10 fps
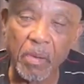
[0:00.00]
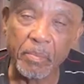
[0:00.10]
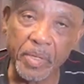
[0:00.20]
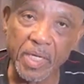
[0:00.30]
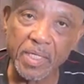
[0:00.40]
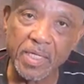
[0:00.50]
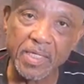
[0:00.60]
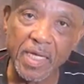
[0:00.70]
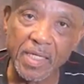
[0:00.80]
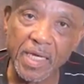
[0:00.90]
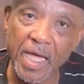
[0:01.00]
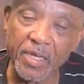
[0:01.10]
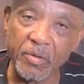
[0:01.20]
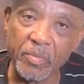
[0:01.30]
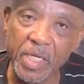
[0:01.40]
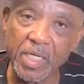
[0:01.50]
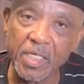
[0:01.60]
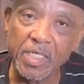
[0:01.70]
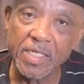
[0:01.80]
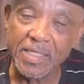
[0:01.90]
But they came to
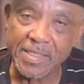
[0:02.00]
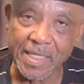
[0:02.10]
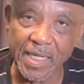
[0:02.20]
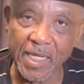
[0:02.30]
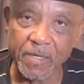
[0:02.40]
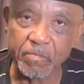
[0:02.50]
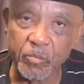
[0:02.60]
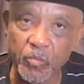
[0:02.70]
me saying,